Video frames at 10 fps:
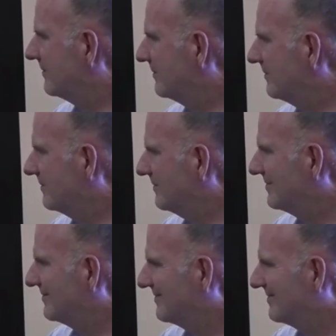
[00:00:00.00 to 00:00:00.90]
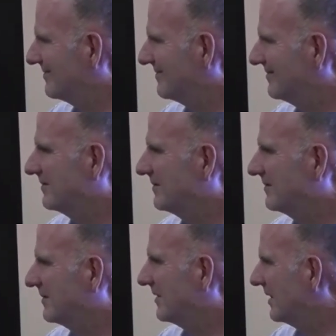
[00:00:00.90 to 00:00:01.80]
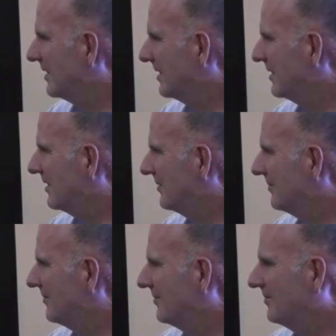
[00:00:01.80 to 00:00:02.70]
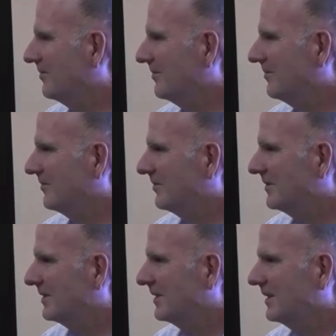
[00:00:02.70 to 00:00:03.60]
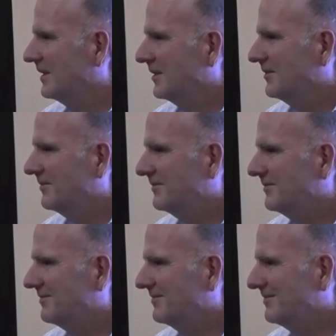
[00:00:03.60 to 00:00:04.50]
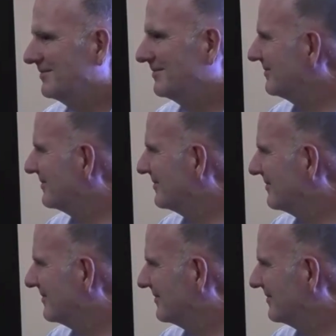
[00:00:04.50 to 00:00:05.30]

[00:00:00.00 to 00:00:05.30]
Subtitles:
This person isn't speaking.